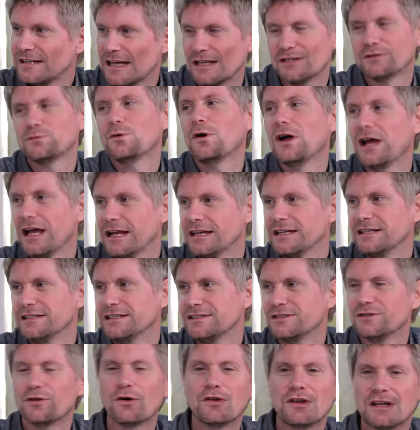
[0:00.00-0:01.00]
That's what hell
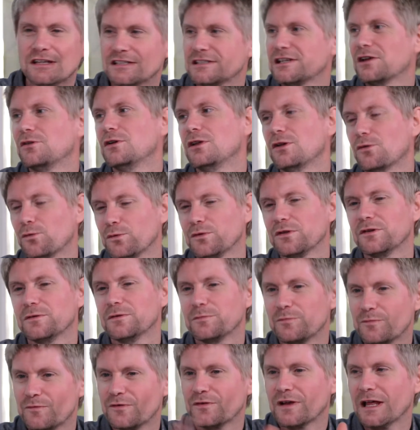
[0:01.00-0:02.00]
is, not necessarily right. all the
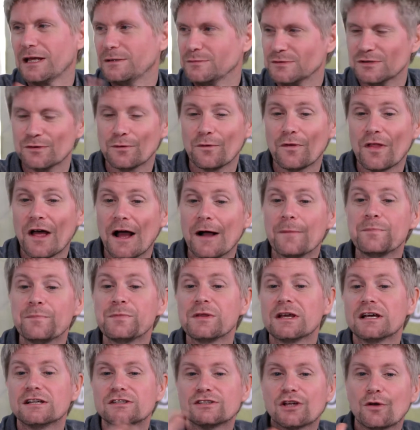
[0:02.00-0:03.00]
flames and all that.
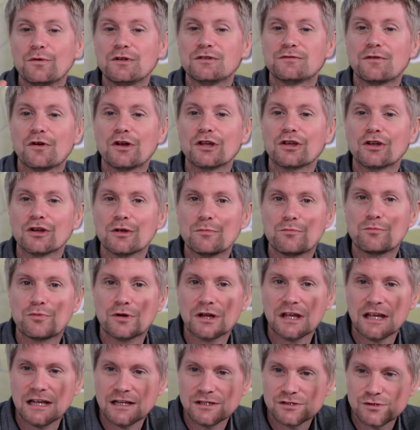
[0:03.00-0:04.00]
So he's very good at
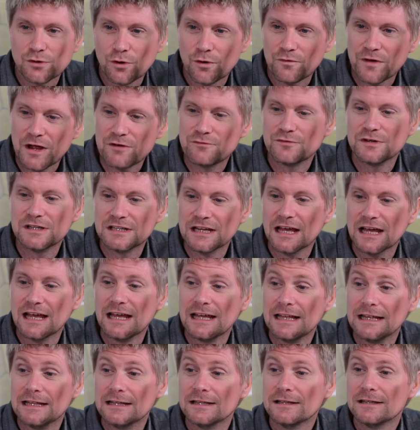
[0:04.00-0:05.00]
bringing sort of
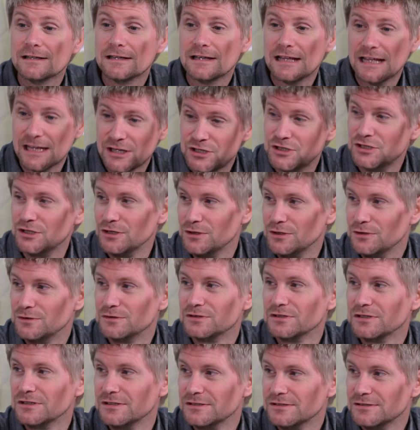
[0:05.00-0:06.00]
everyday
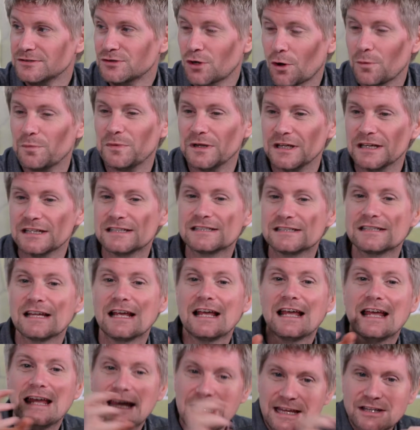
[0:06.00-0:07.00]
issues and topics
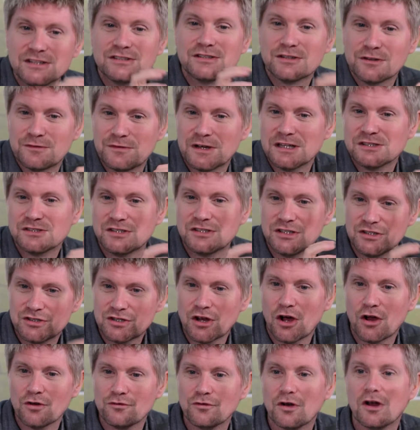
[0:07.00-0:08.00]
into the fantasy
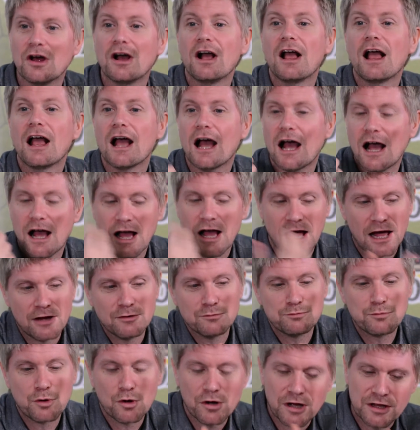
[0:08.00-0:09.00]
genre
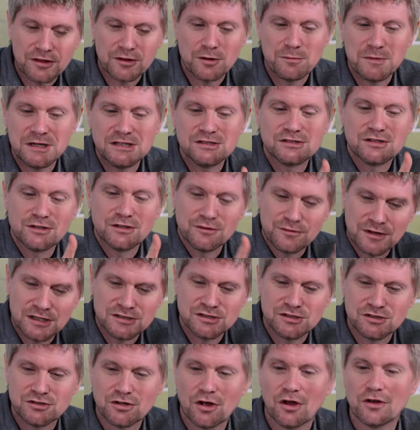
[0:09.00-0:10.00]
and putting them into the
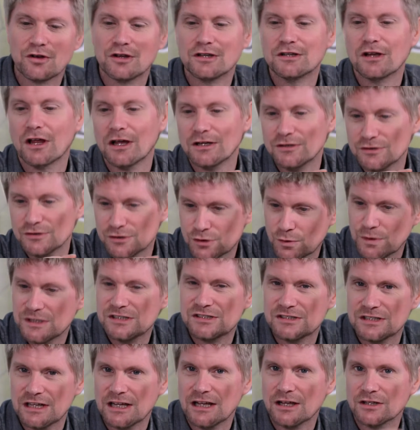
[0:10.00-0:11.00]
fantasy genre and
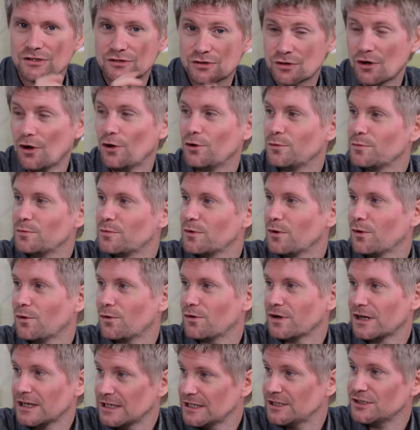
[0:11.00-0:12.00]
twisting a trope
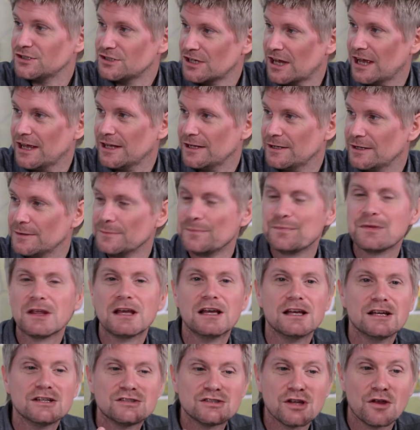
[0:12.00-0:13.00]
or a cliche.
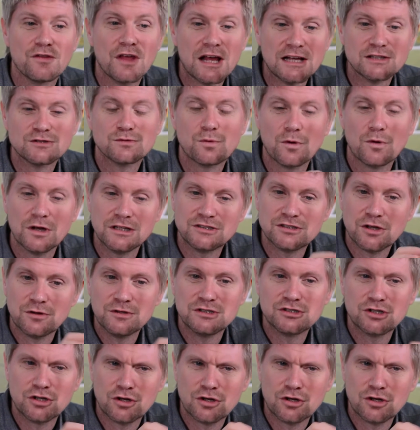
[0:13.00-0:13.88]
Right. So that's what. So he's